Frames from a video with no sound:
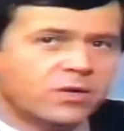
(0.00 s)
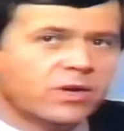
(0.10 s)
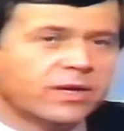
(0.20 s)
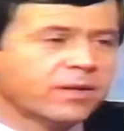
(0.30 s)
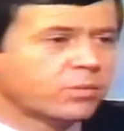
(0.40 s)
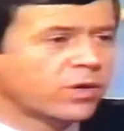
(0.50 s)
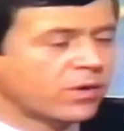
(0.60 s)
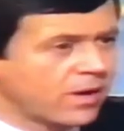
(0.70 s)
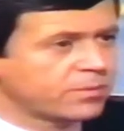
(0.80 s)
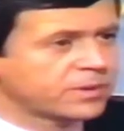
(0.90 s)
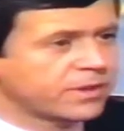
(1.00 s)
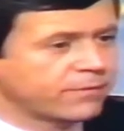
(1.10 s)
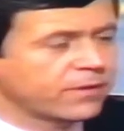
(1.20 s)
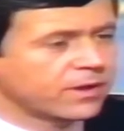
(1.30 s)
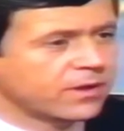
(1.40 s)
are you going to get when you're 100%
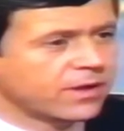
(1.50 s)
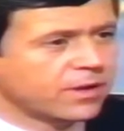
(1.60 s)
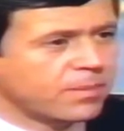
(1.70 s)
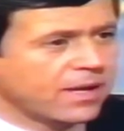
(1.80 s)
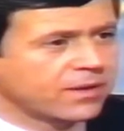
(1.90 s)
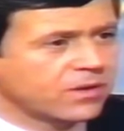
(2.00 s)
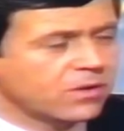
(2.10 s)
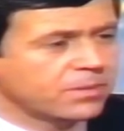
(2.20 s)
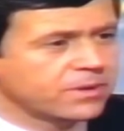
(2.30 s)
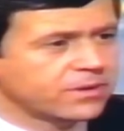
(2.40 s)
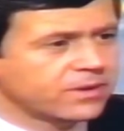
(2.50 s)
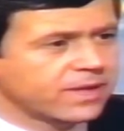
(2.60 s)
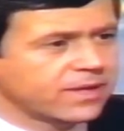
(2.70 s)
fit? You're going to get back in the cockpit and do it